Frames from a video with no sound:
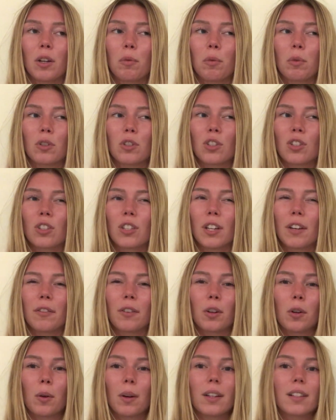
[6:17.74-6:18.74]
was just
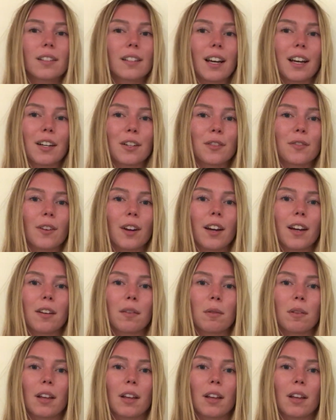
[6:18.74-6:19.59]
never quite satisfied